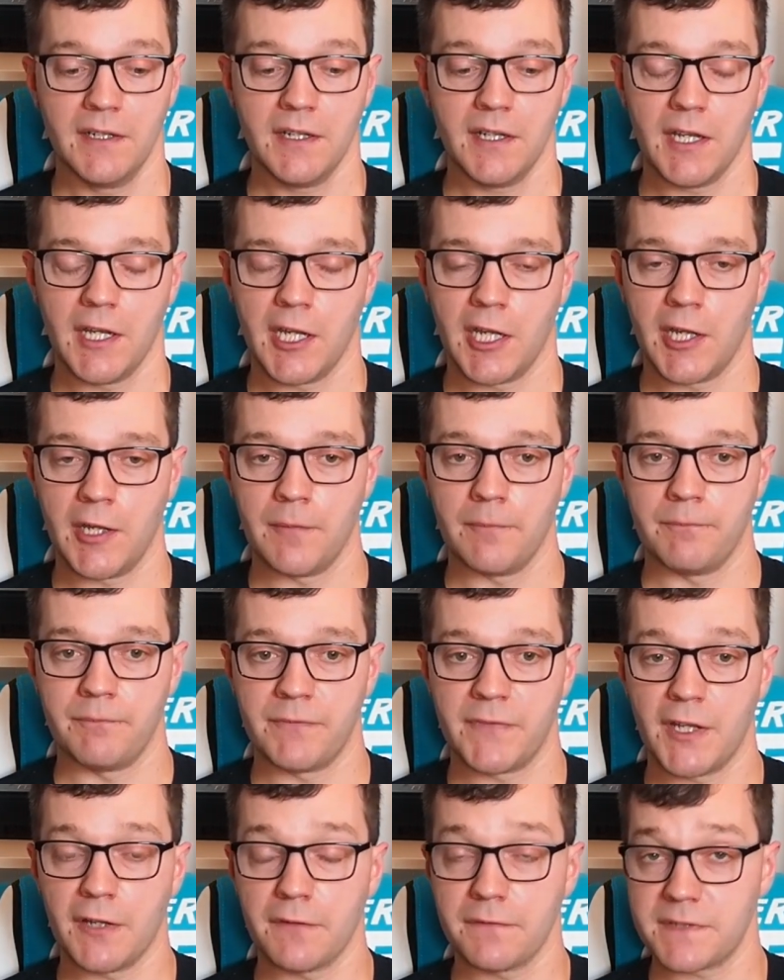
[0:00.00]

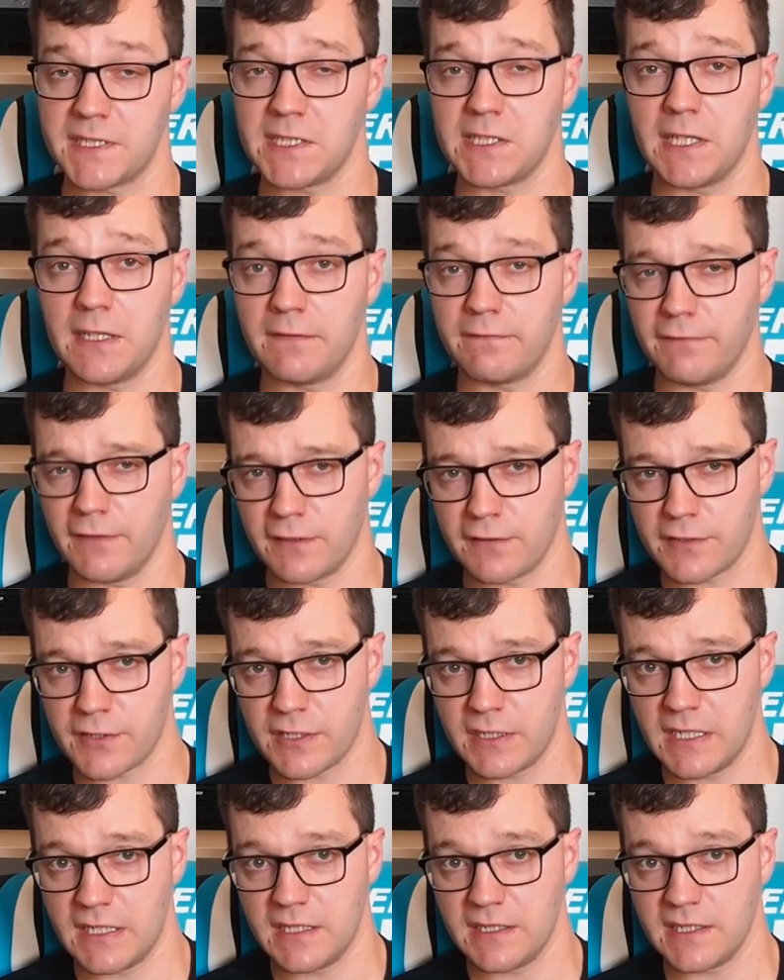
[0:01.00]
Obviously they
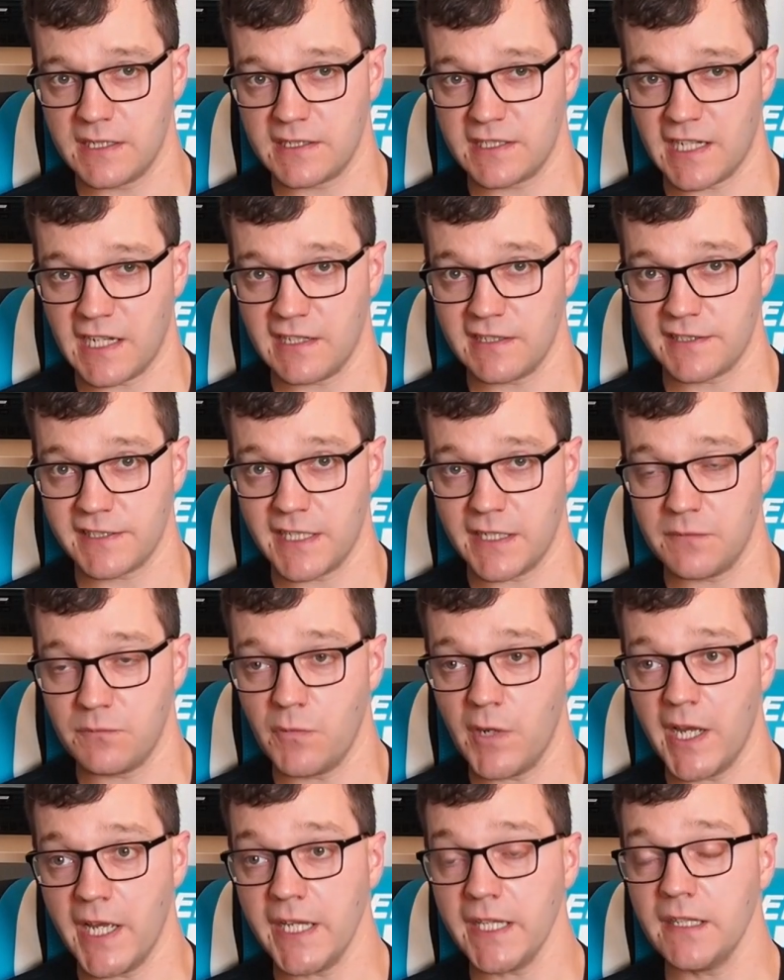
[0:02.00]
function in the exact same
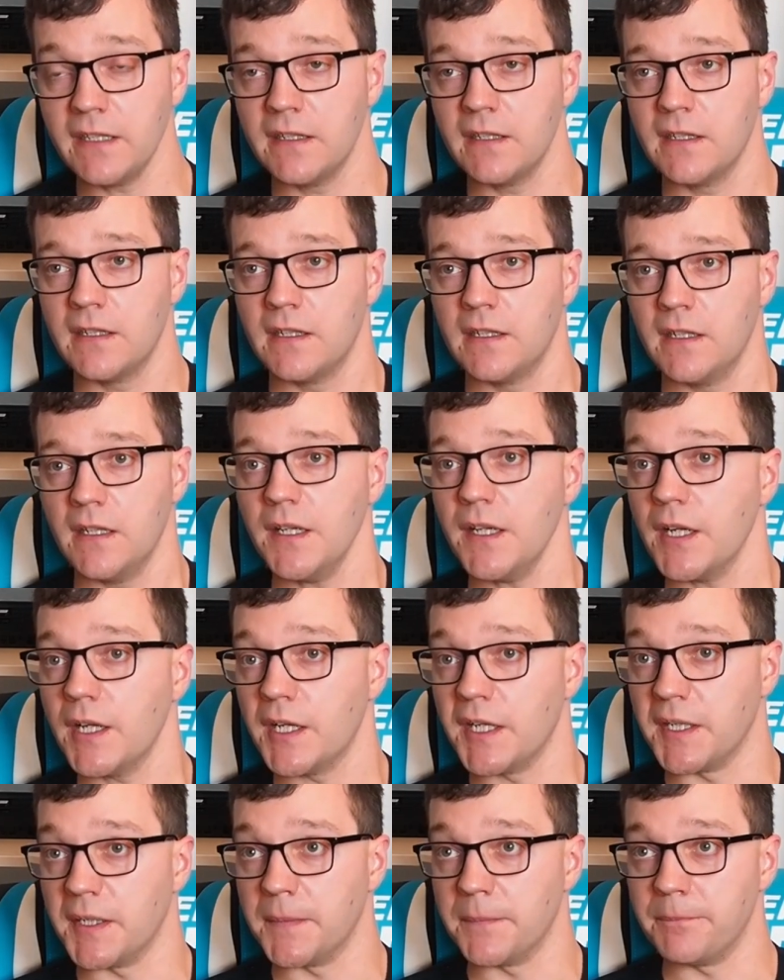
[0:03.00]
way,
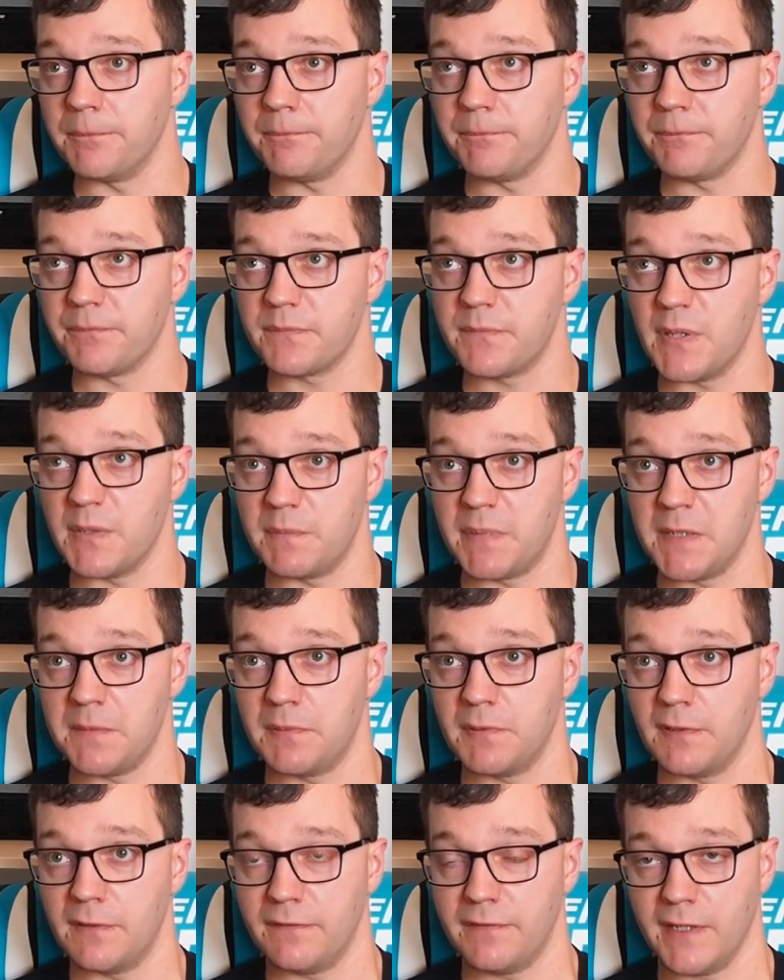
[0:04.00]
but
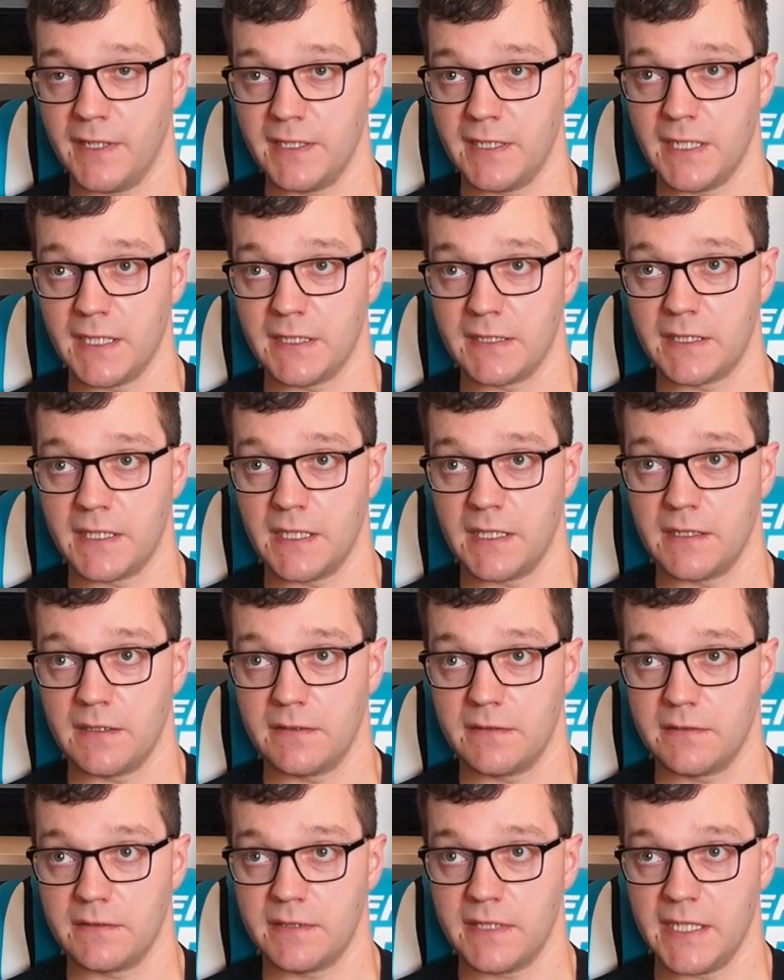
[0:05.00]
people are finding that
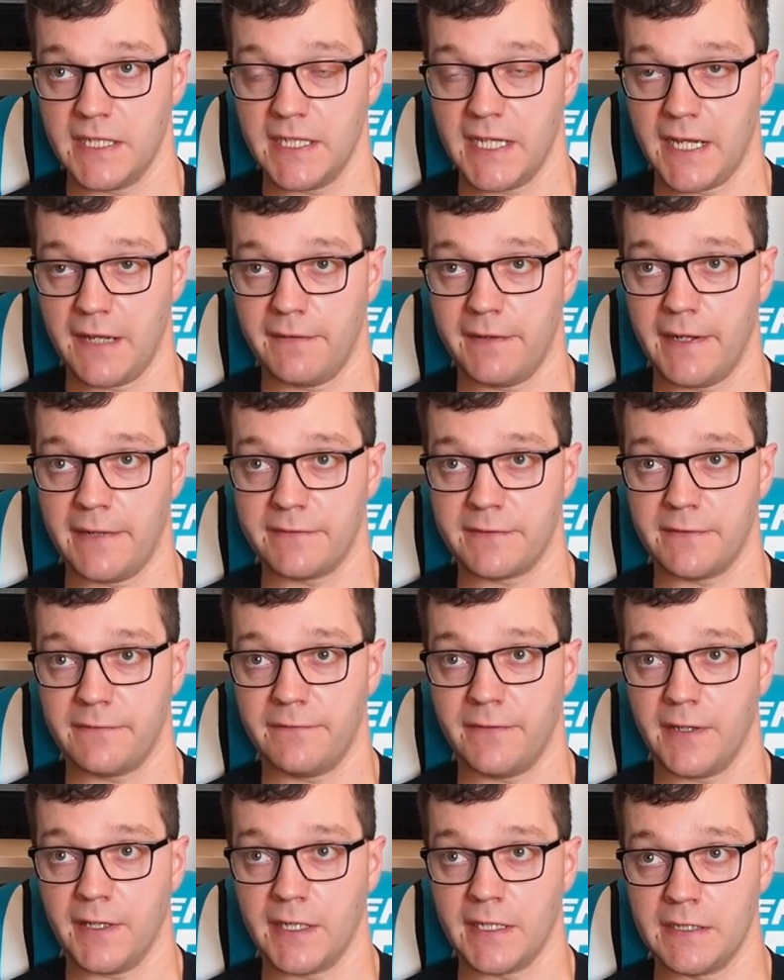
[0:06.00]
they now have to
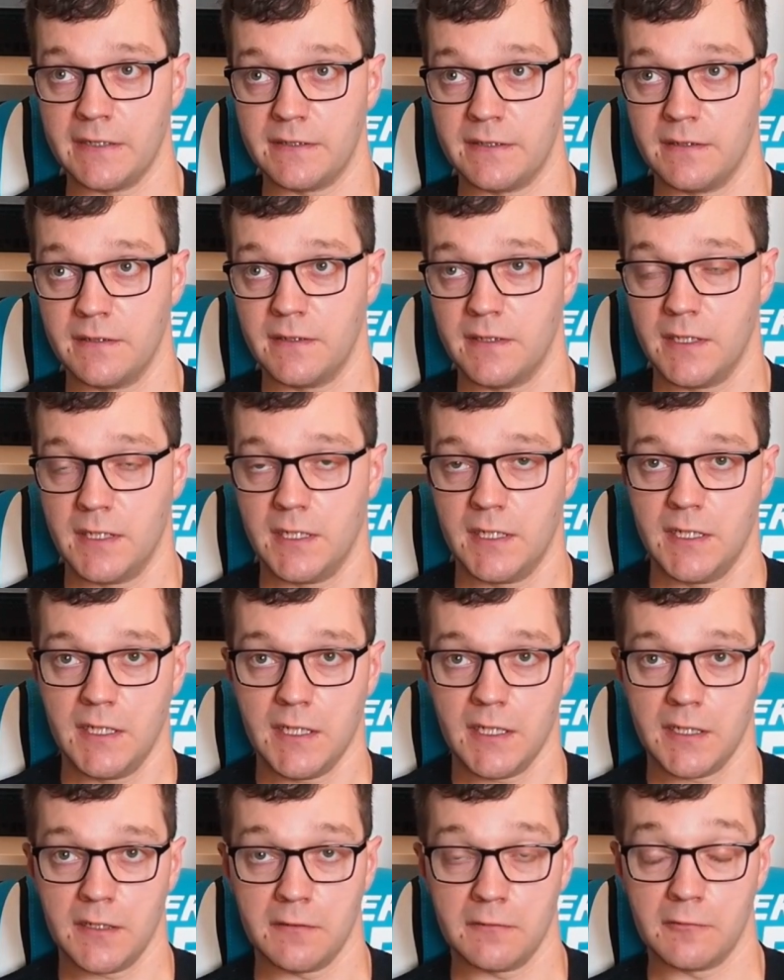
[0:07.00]
find
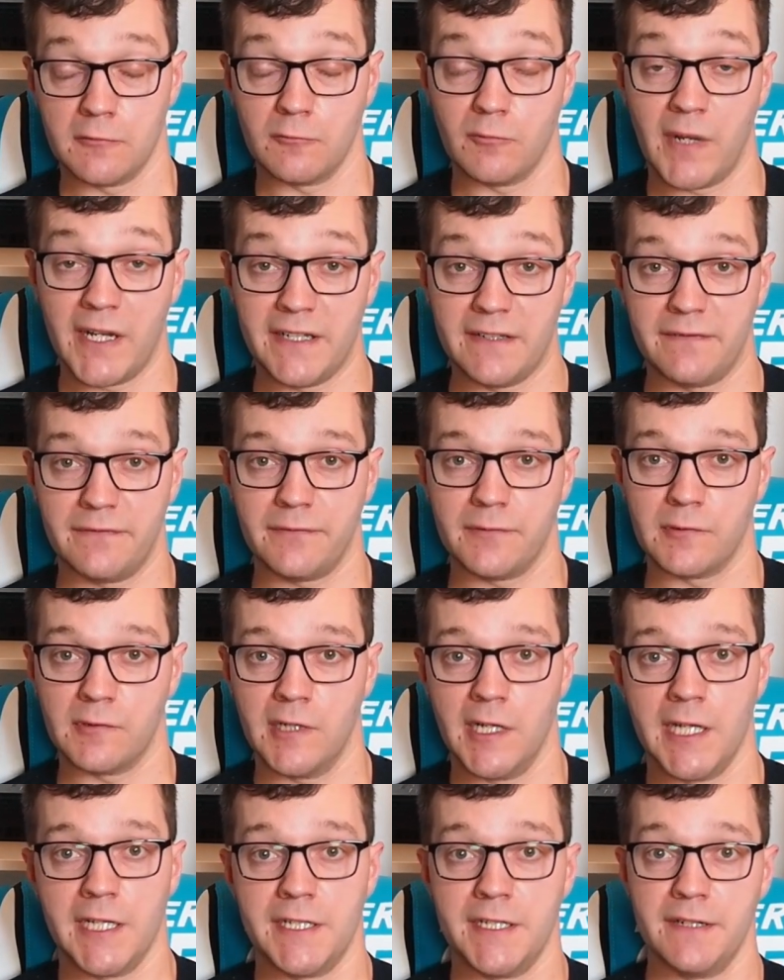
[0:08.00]
or wait for
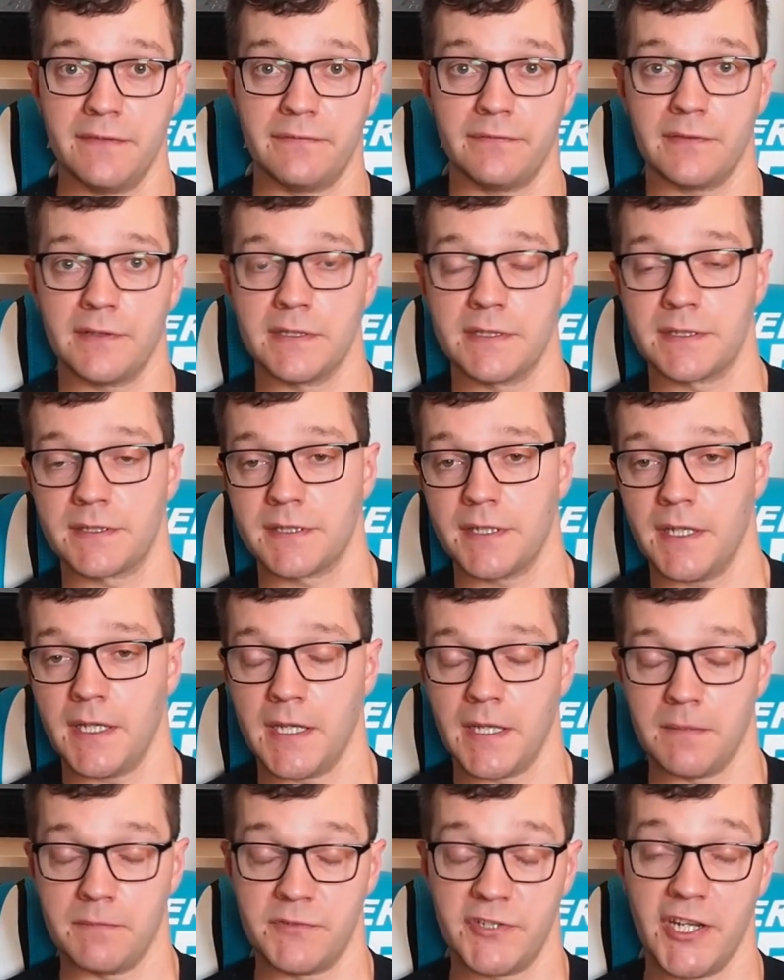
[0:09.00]
a different
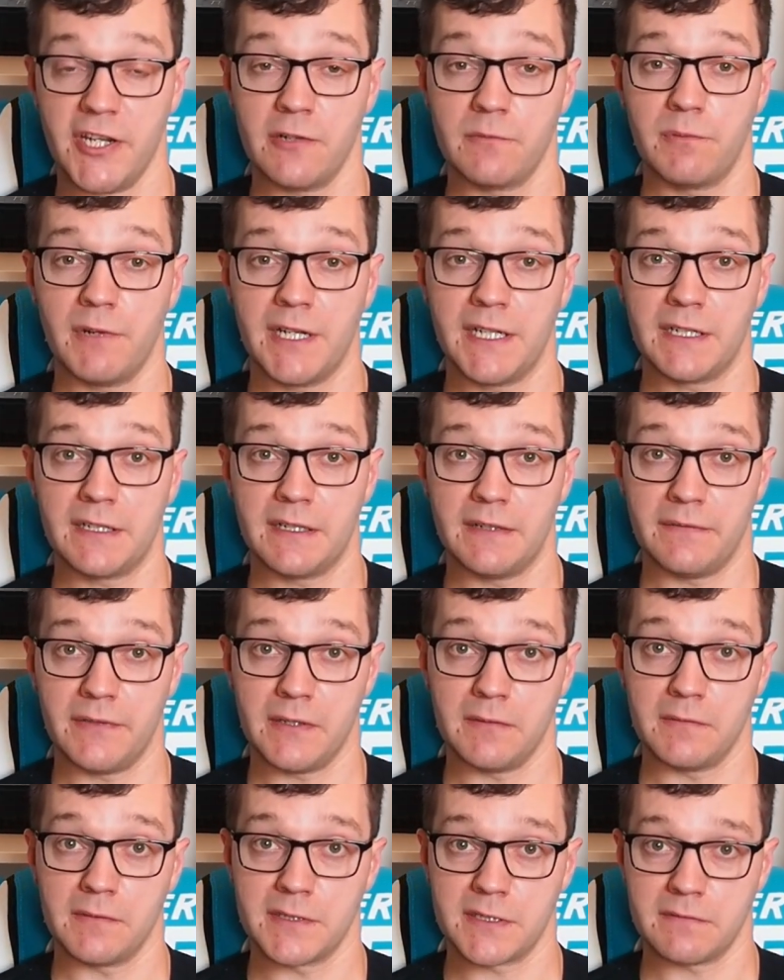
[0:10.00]
jailbreak if
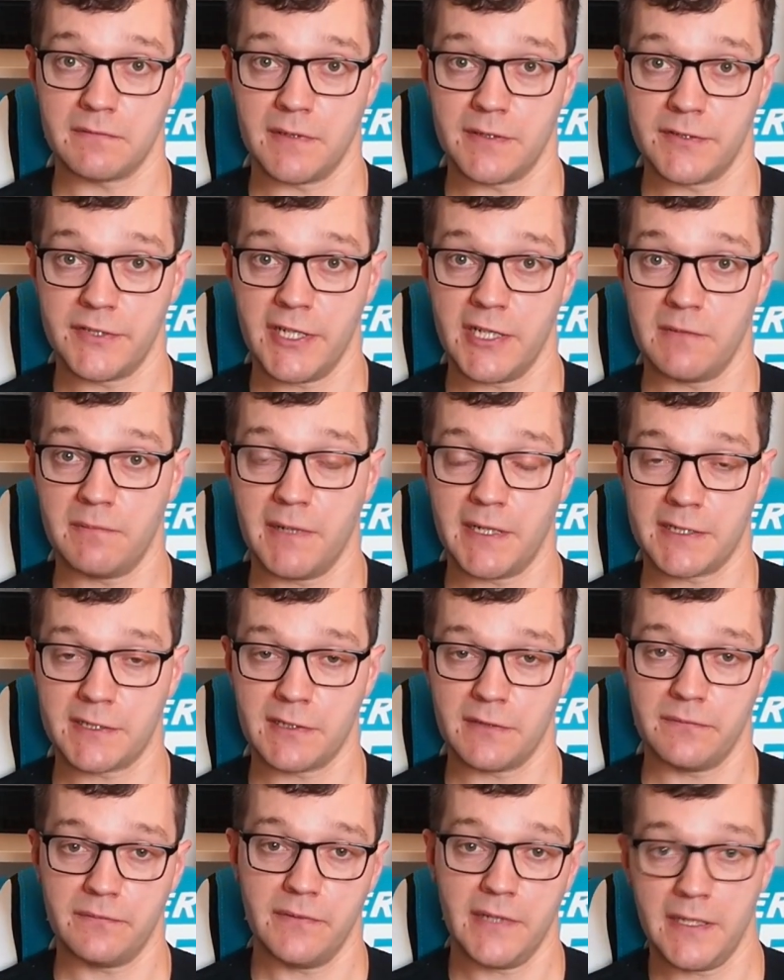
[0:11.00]
they want to run jailbreak
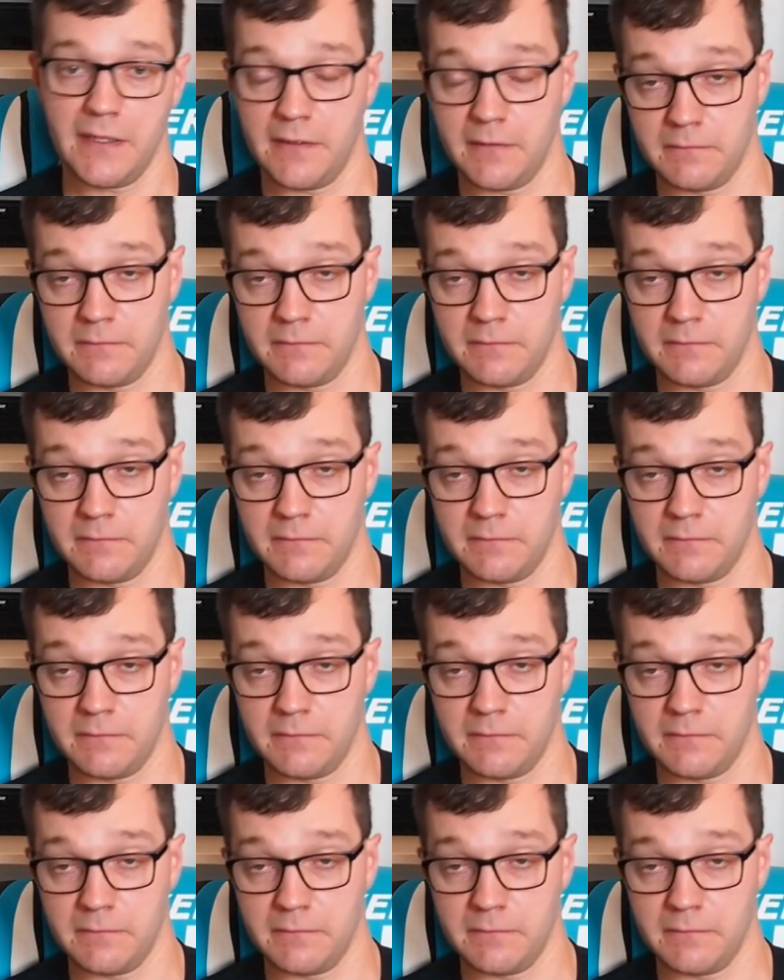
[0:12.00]
software.